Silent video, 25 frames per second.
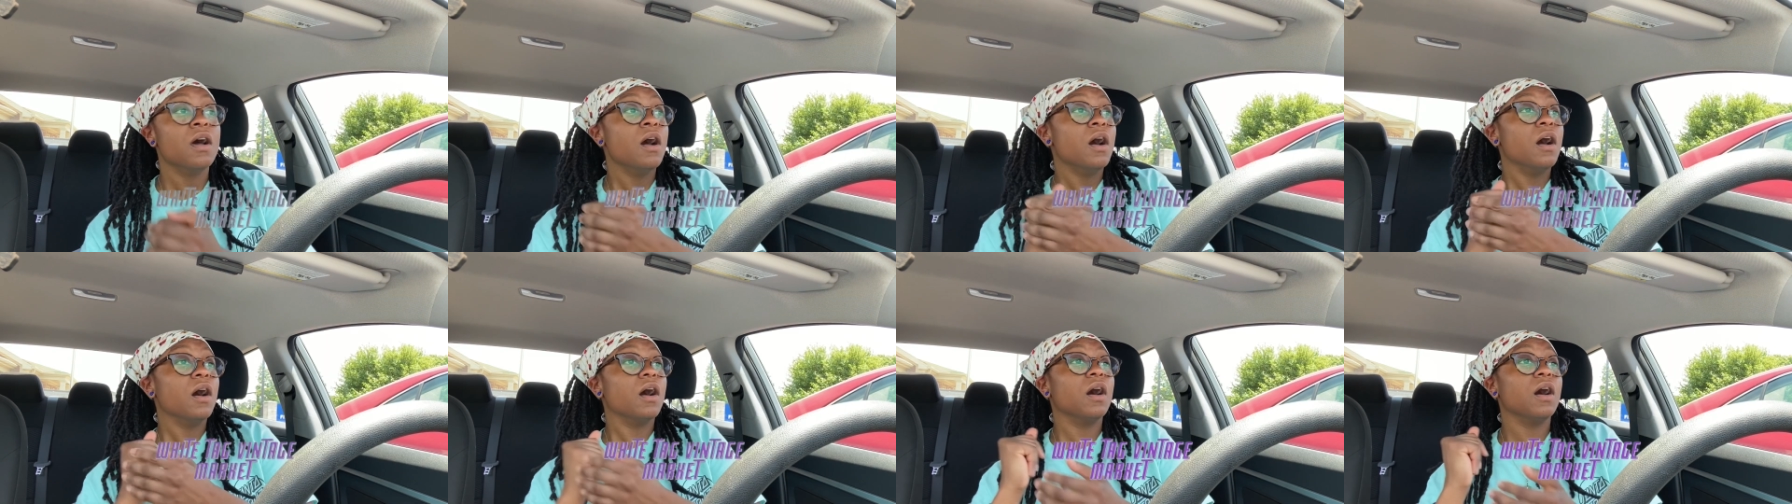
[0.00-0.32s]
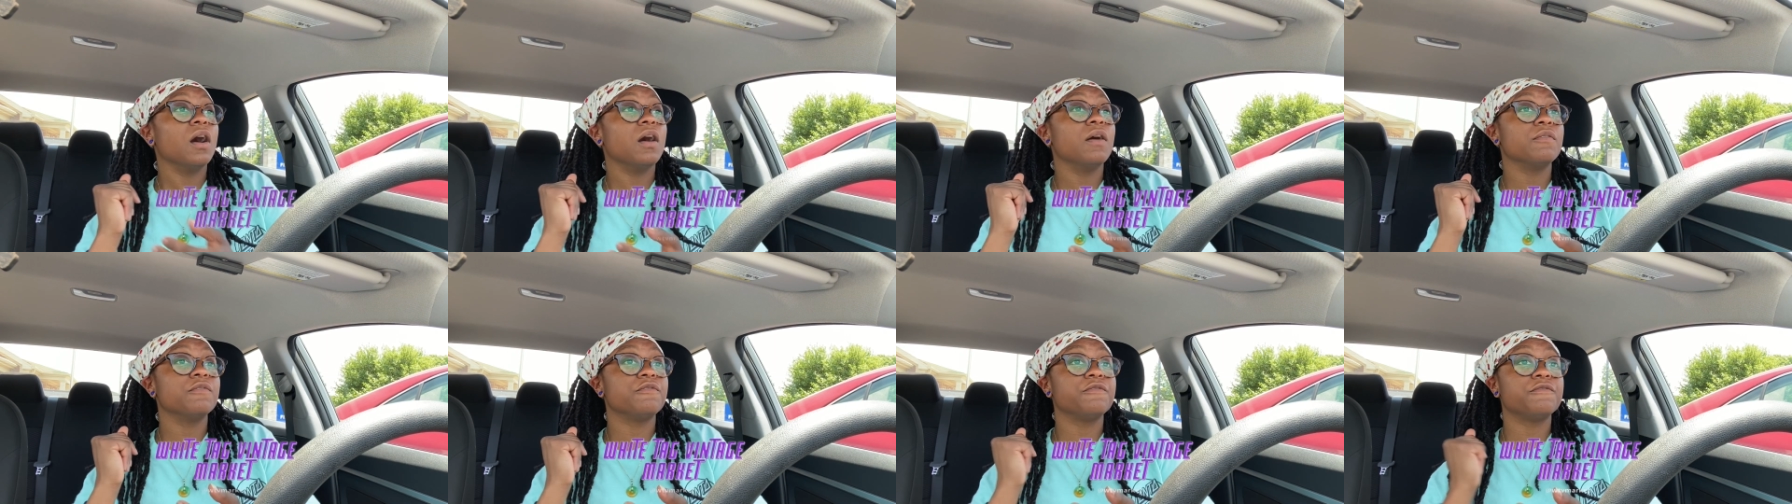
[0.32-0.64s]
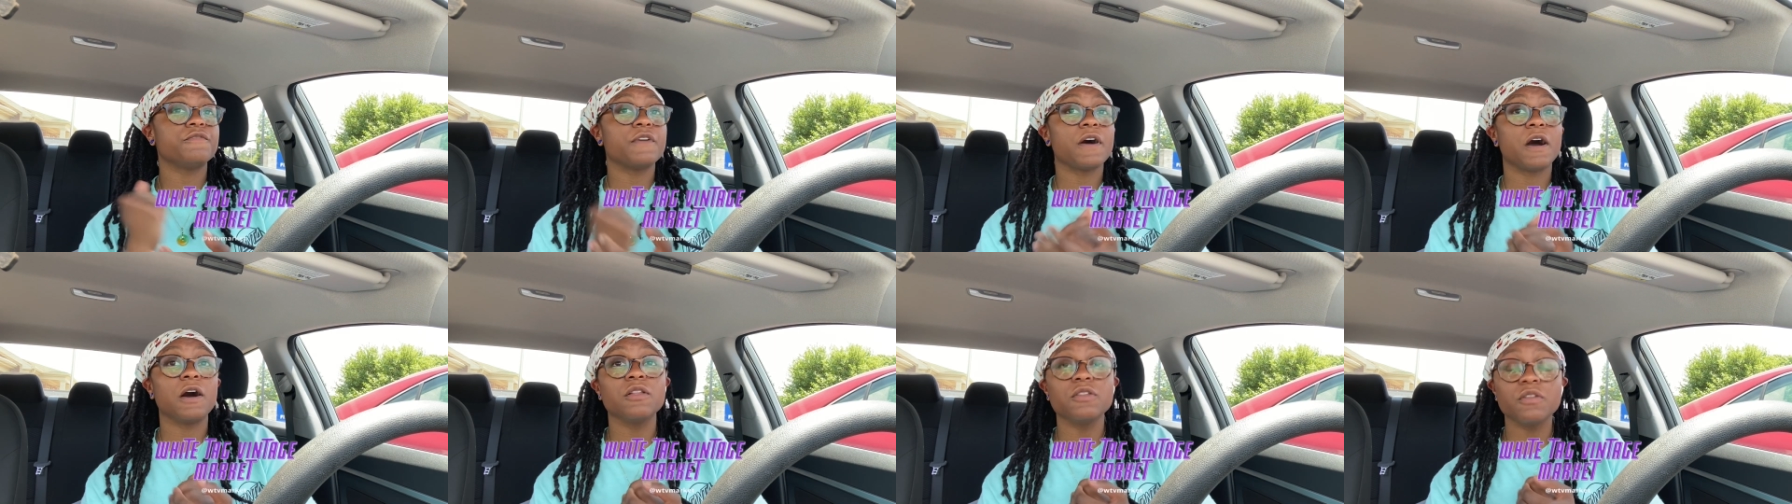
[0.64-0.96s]
Um,
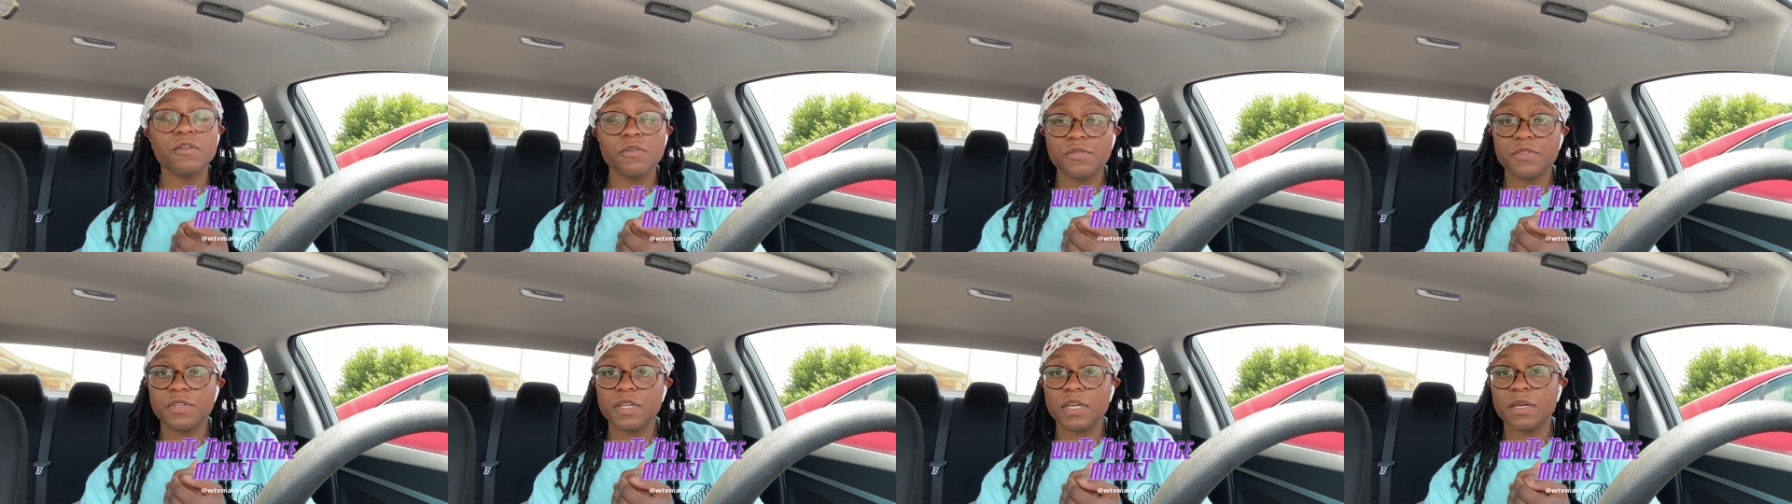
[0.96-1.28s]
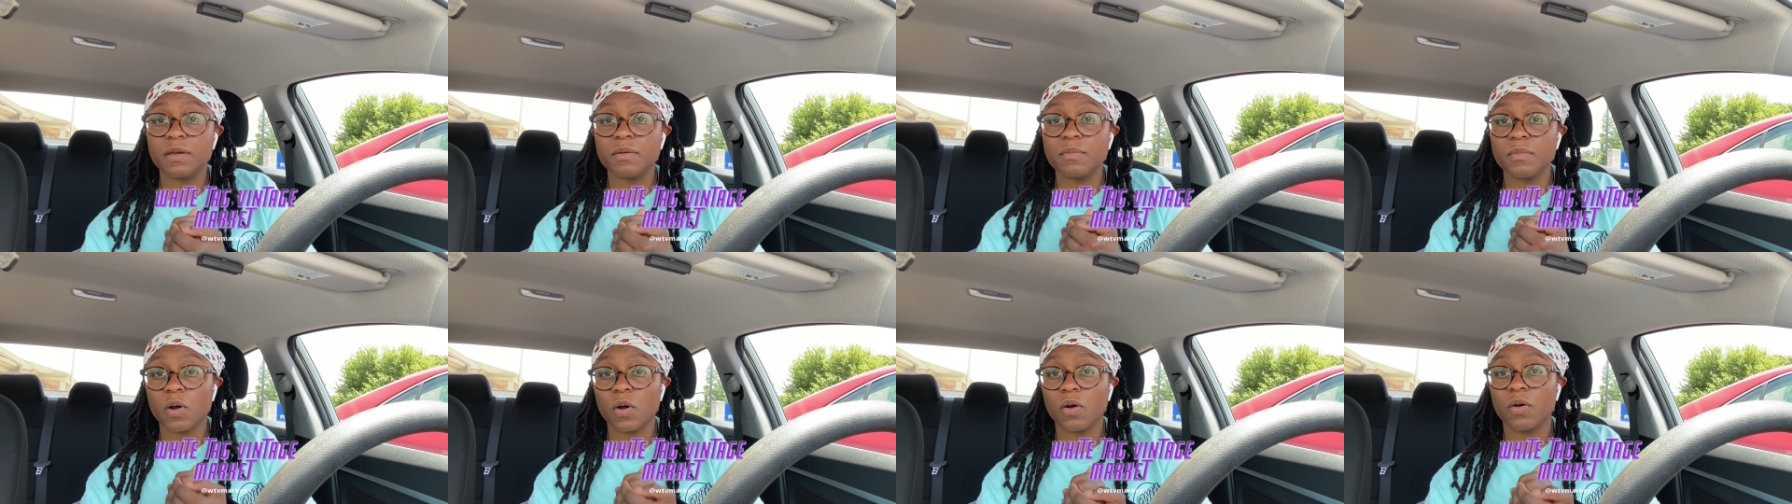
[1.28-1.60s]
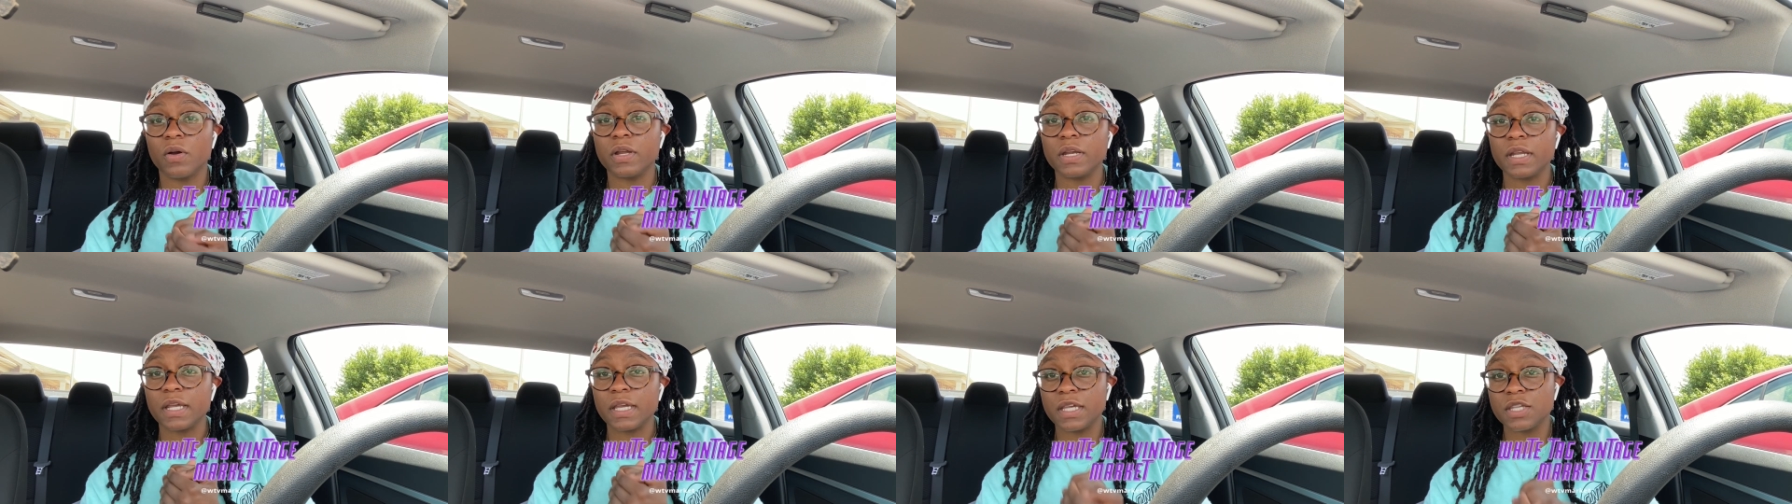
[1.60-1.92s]
follow them
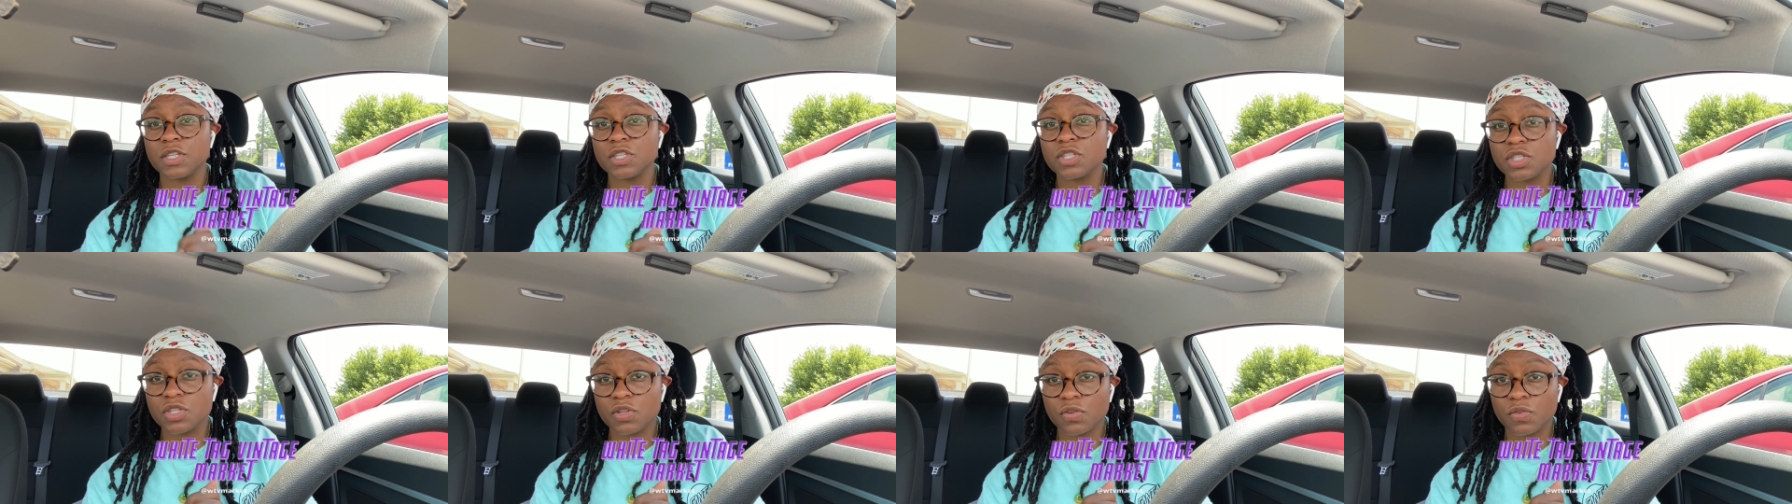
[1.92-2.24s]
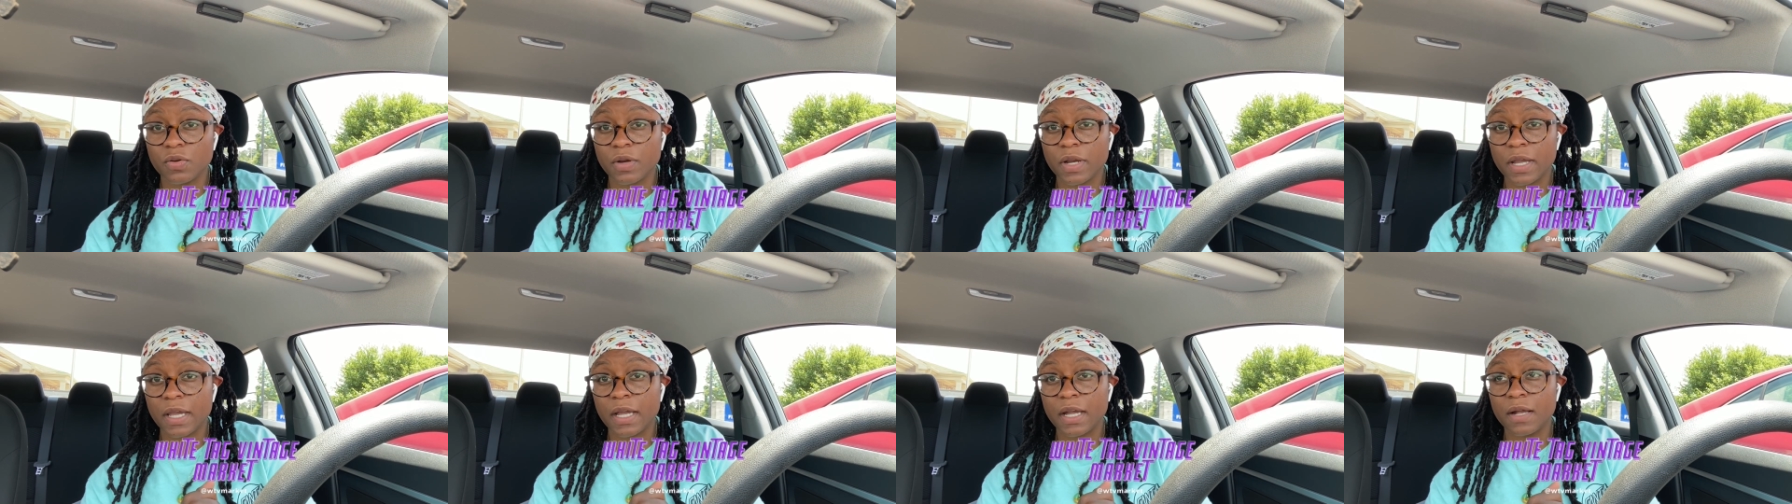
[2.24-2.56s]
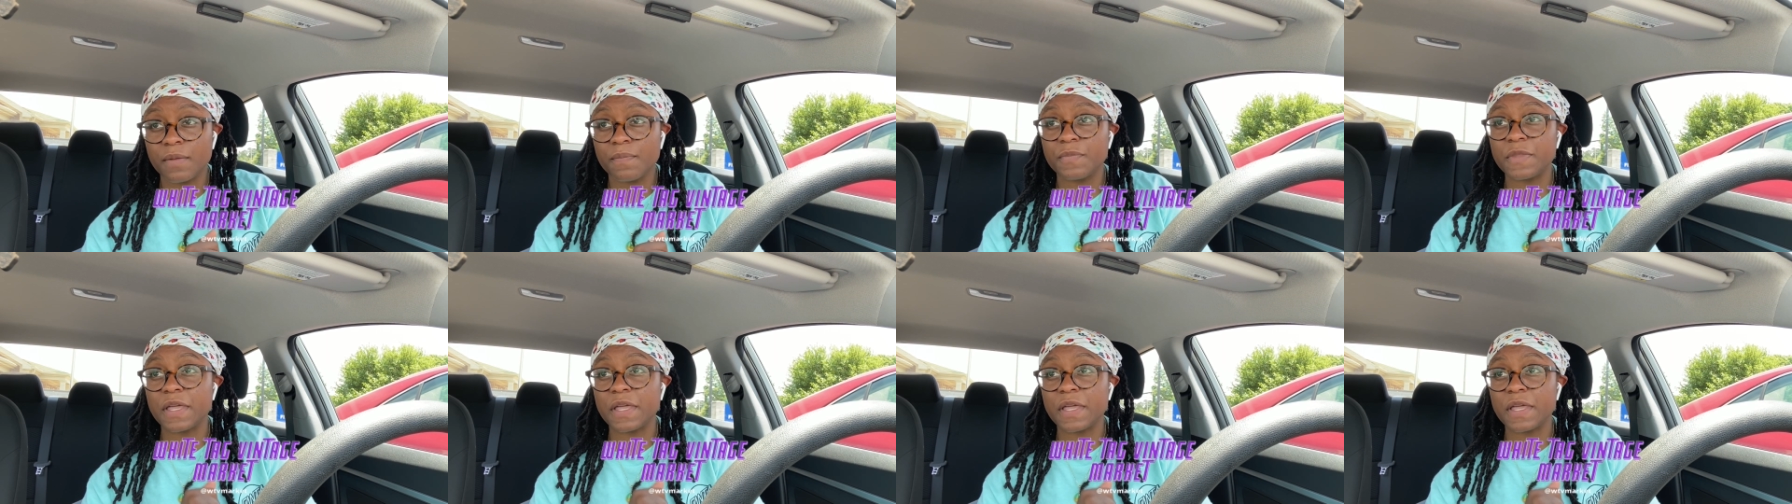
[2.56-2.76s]
on Instagram.